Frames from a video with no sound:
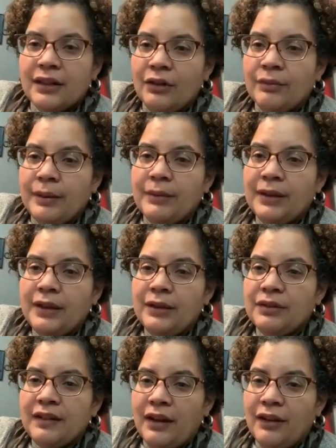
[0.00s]
Maybe he was
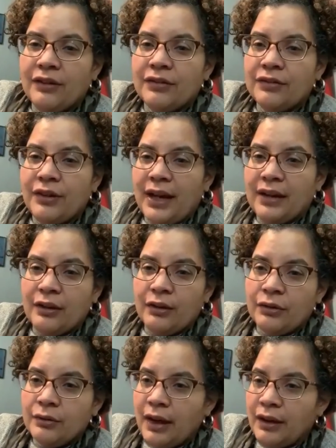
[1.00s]
tired of trying to go
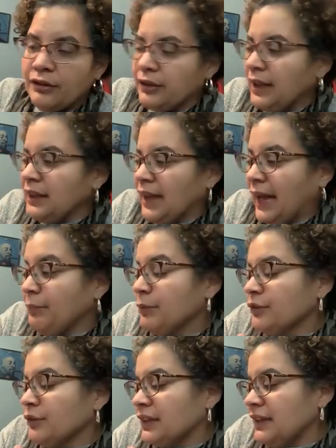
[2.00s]
to doctors. I
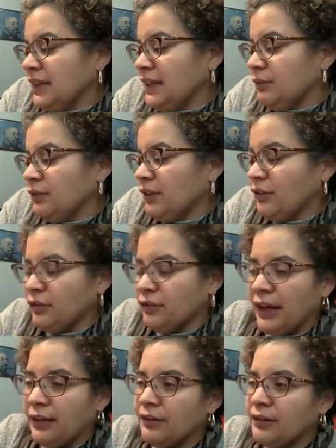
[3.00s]
personally think he was also
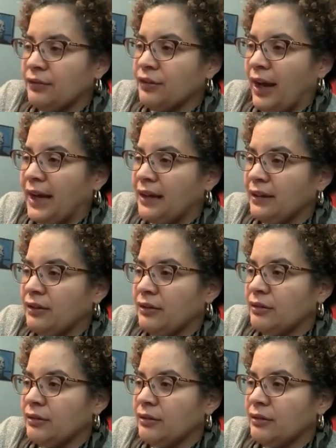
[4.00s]
tired of trying to